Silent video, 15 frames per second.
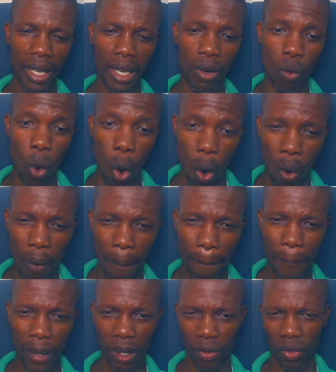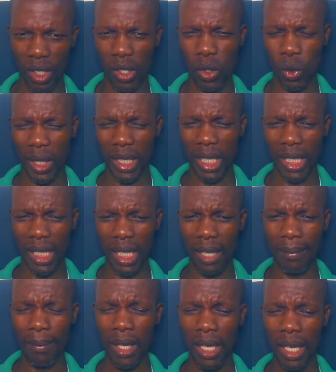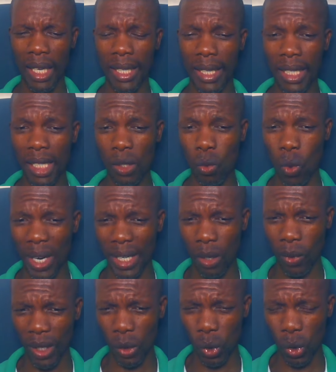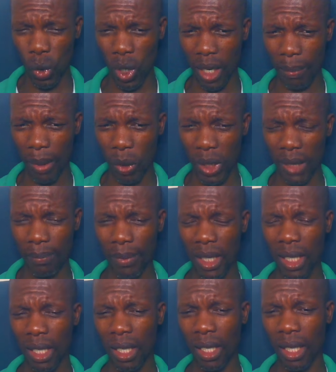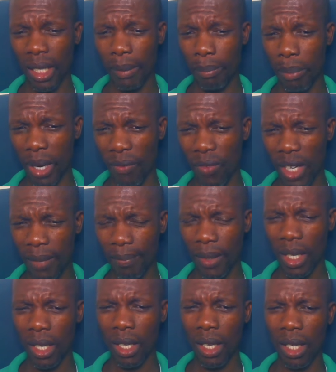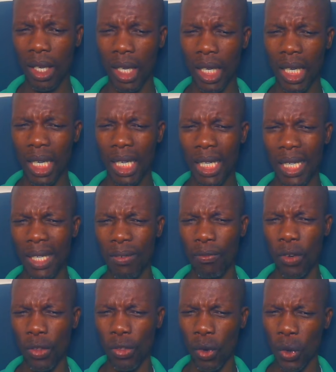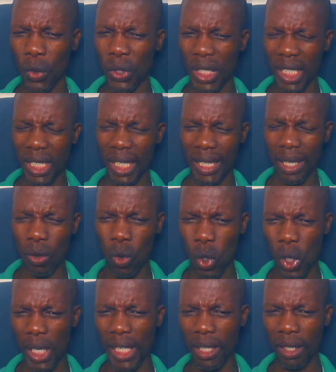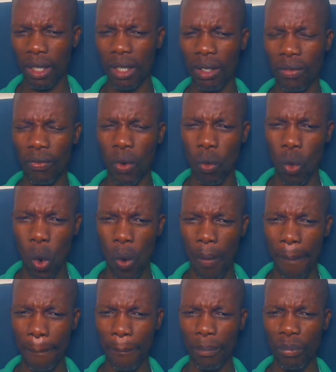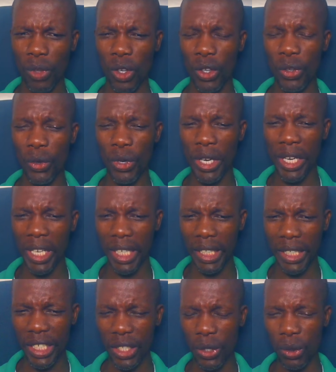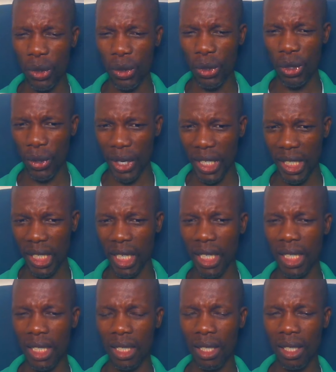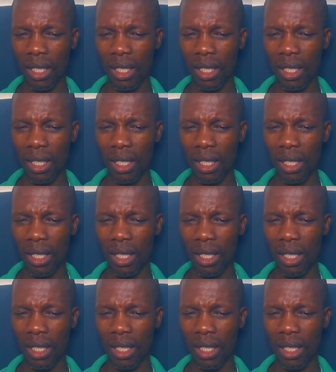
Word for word: a war. This is what they are saying, and this is what I want to talk about briefly. For those that are calling for war, you need to do your research.